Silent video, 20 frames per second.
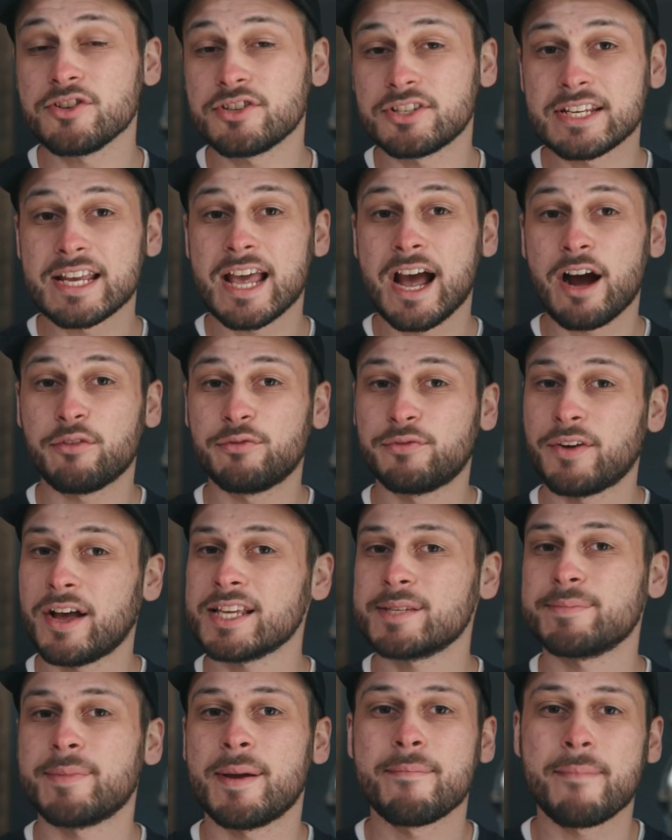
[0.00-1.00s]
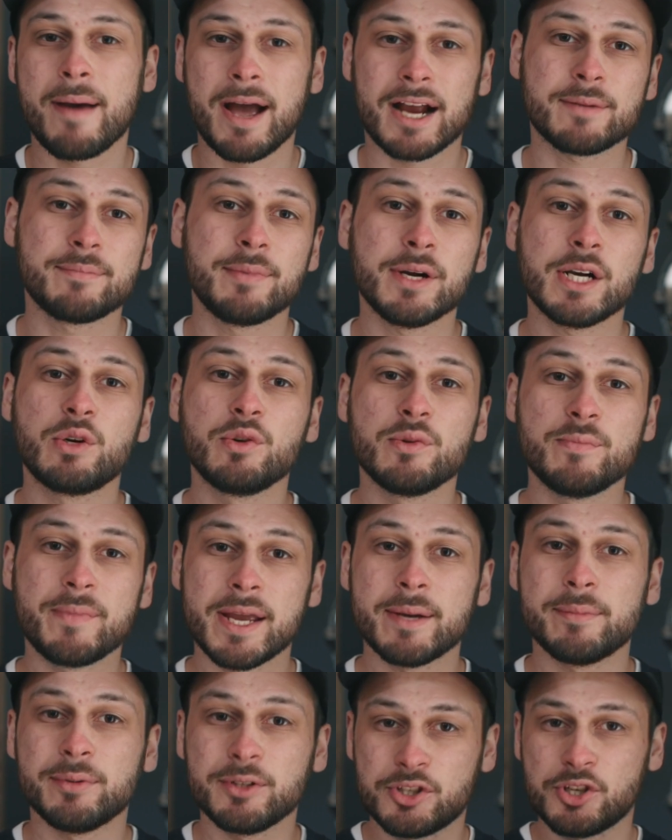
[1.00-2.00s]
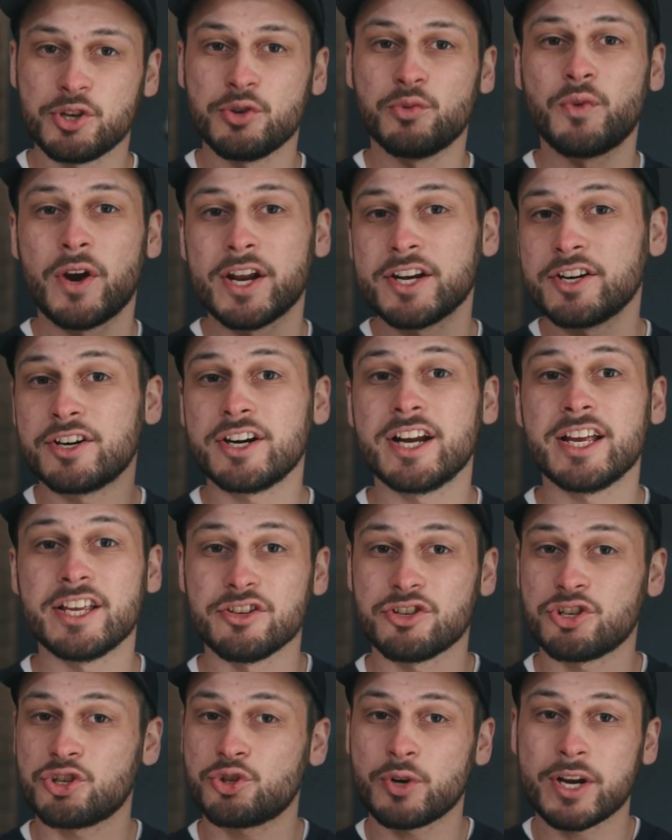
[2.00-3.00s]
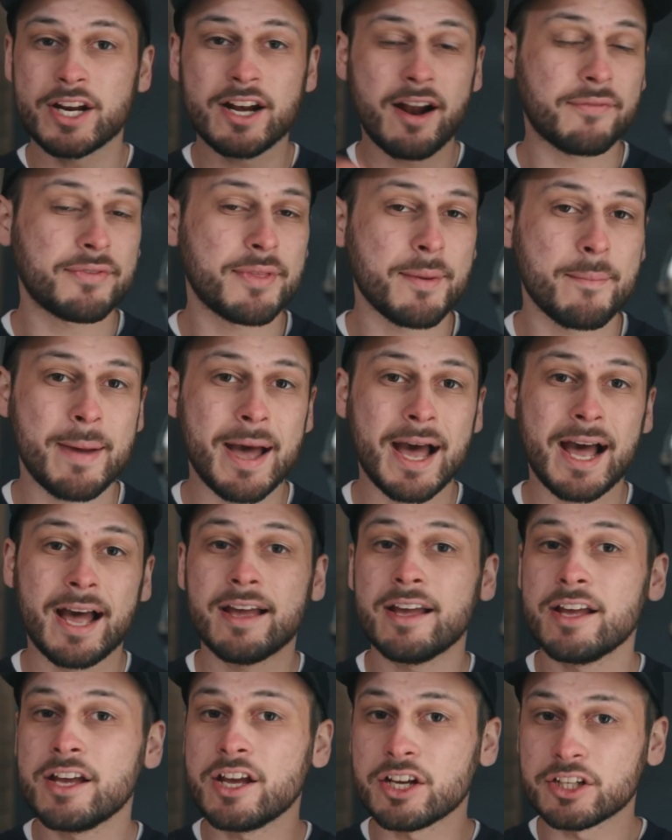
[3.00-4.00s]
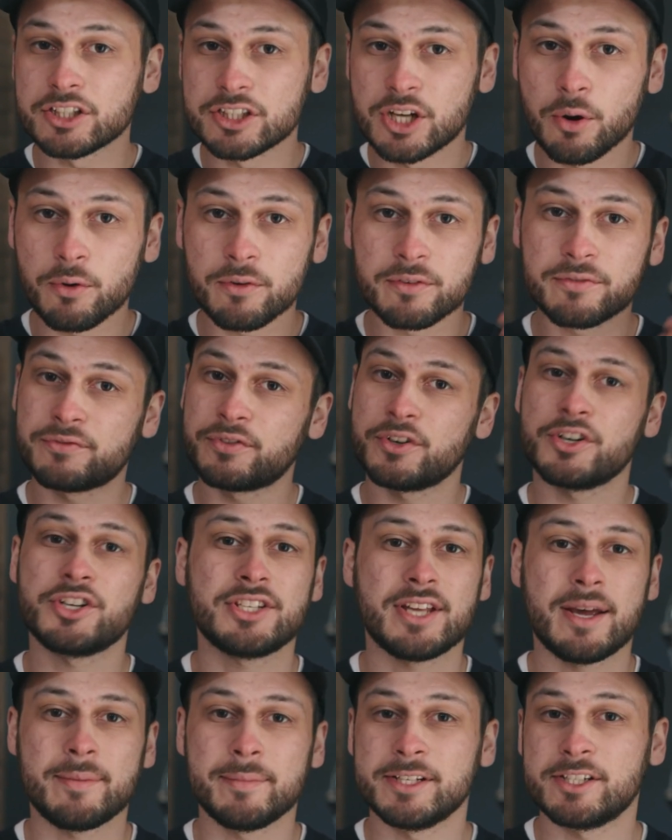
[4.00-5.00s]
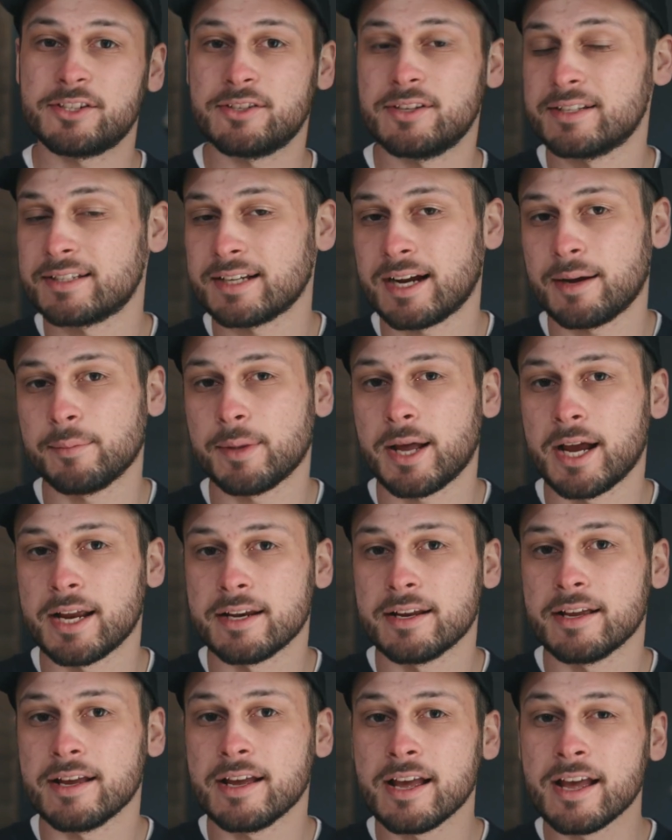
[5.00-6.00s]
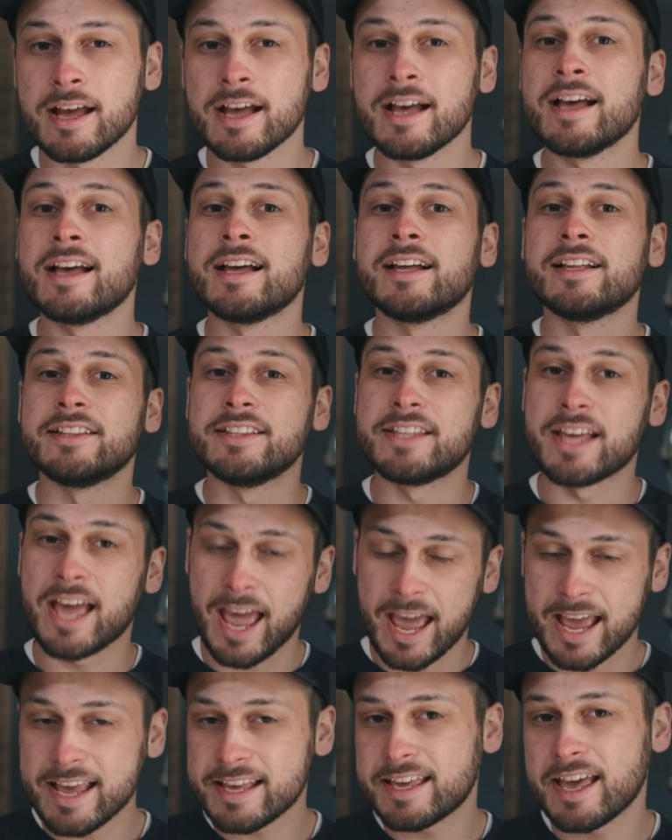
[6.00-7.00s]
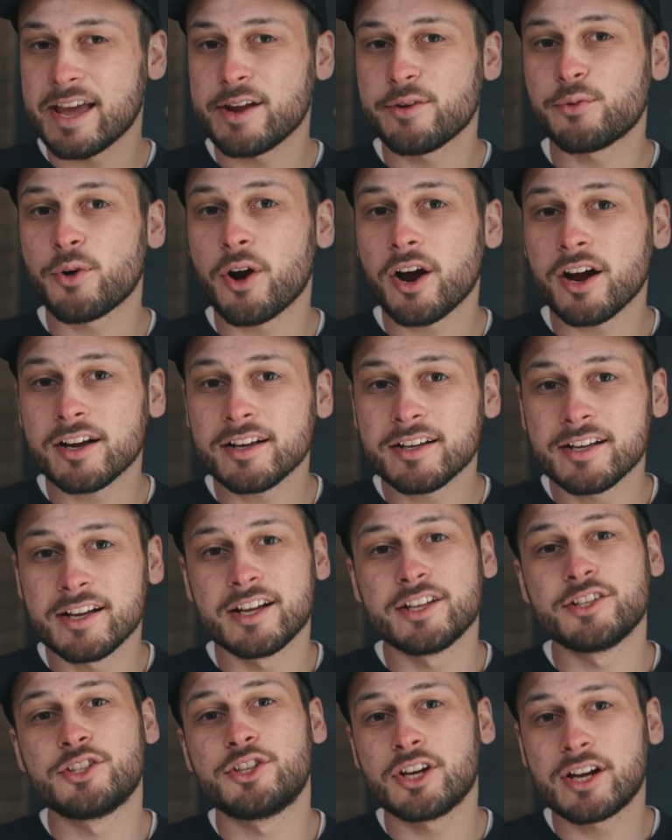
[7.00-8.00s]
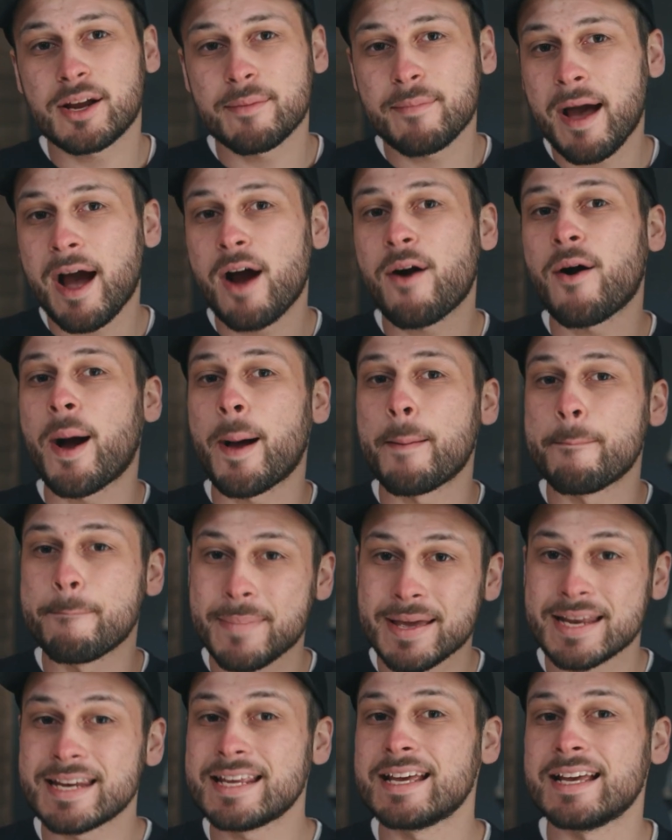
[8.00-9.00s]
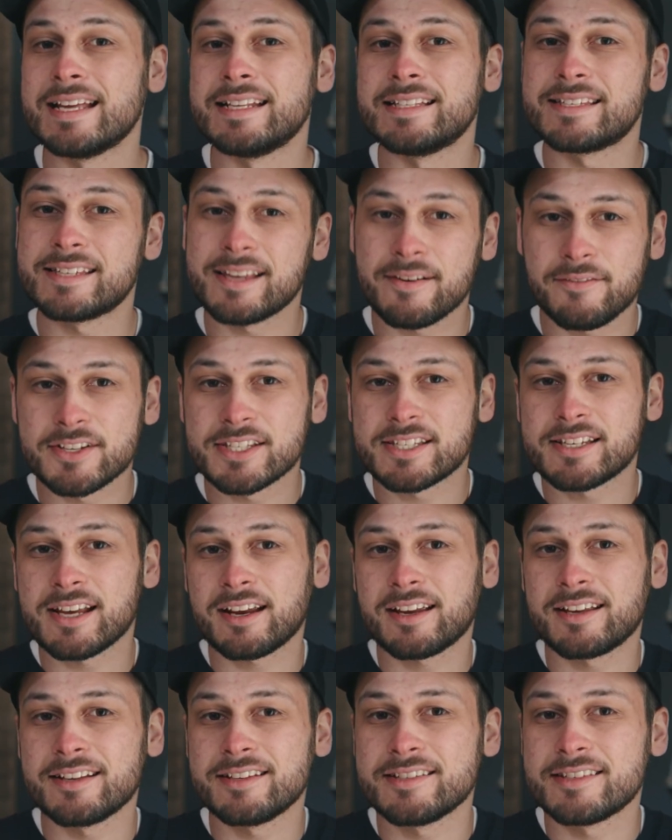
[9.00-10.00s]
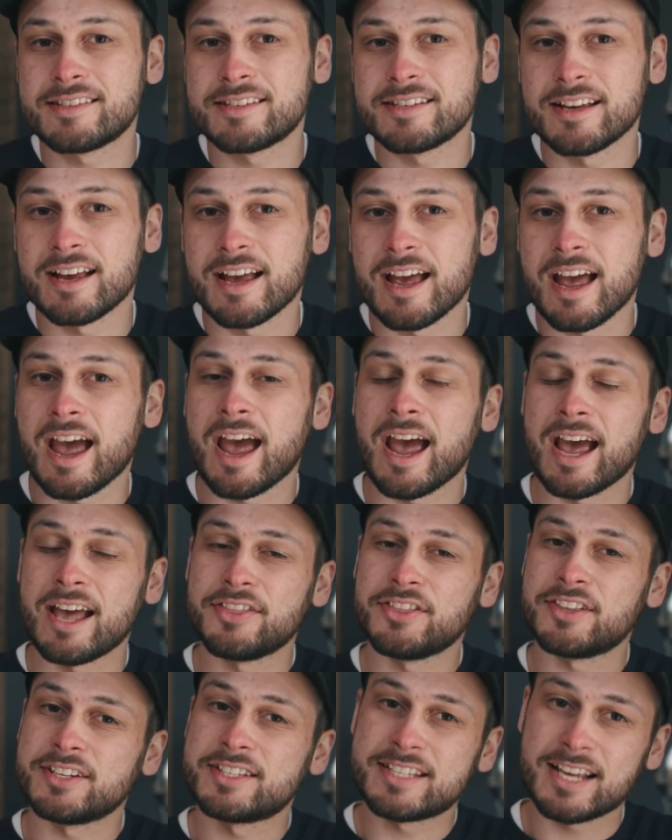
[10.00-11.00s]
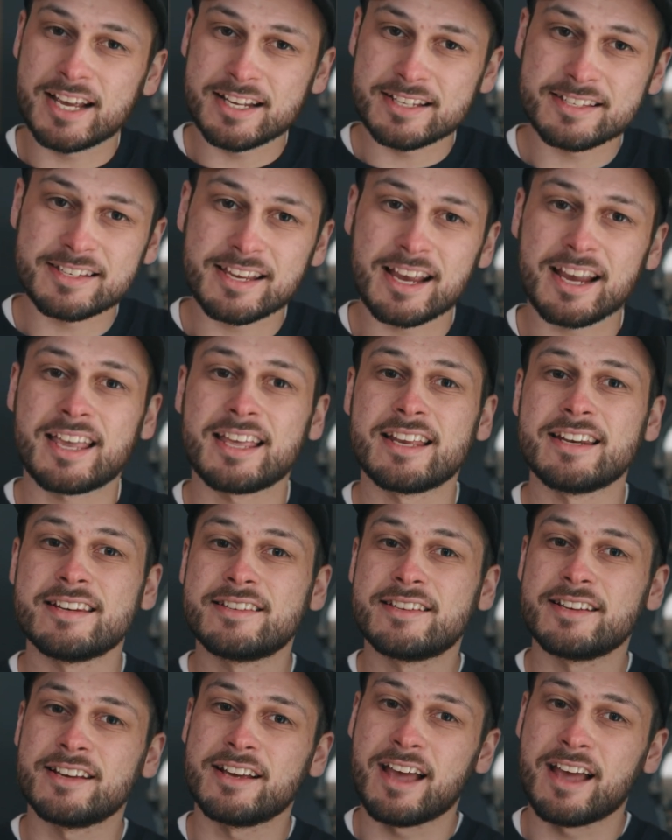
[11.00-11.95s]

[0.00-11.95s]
to see how fast my MacBook would be able to render it straight off the bat going first time into the timeline. The 8K RAW took about 1 minute and 7 seconds, and the 10-second